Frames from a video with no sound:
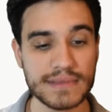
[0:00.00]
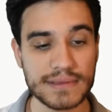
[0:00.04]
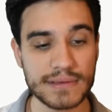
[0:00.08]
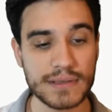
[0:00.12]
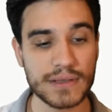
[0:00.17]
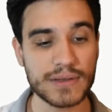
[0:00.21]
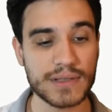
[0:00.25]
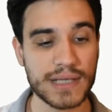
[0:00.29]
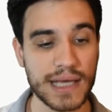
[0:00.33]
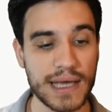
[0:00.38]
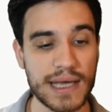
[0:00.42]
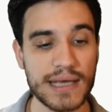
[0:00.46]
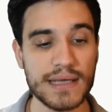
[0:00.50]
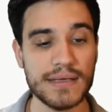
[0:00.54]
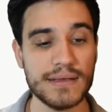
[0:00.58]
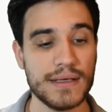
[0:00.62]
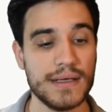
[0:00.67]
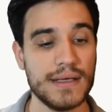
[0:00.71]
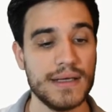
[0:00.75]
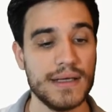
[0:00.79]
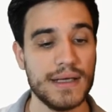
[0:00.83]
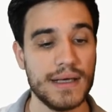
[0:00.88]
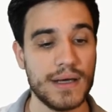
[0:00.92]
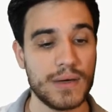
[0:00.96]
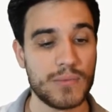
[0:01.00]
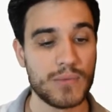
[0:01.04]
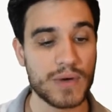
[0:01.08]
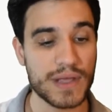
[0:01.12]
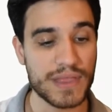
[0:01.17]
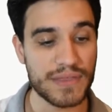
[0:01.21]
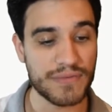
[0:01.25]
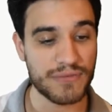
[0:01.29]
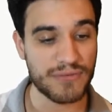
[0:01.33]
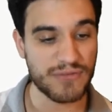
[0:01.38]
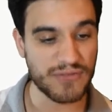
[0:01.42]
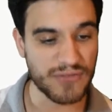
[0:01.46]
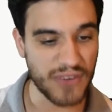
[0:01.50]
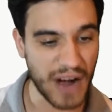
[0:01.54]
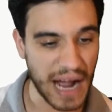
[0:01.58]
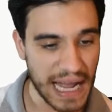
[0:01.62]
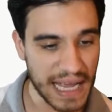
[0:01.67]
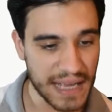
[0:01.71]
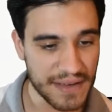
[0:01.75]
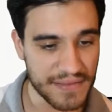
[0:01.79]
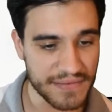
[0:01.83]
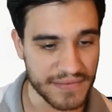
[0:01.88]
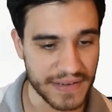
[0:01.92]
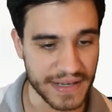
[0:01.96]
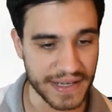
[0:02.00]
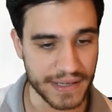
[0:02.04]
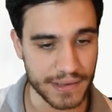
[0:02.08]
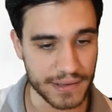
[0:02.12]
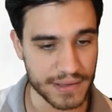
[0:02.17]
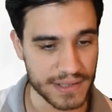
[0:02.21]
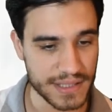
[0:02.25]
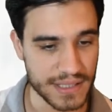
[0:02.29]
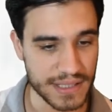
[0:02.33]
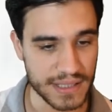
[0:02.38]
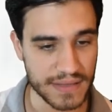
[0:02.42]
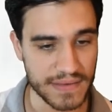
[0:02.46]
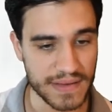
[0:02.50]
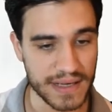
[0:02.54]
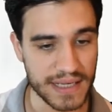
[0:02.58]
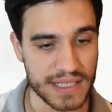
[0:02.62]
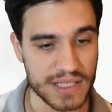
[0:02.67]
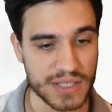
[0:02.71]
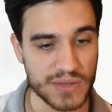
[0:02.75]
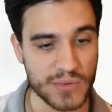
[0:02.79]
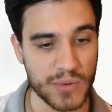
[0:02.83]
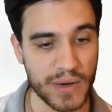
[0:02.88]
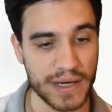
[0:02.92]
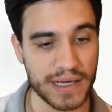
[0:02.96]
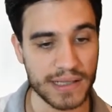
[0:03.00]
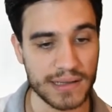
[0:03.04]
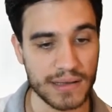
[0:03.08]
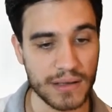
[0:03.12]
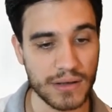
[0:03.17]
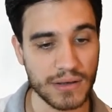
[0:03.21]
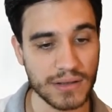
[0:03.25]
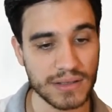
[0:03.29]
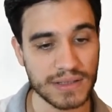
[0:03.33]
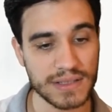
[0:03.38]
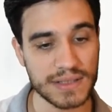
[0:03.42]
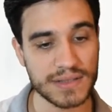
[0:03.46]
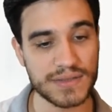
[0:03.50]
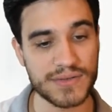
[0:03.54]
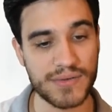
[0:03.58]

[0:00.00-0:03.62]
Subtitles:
Okay. With 5 energy, that is quite a lot.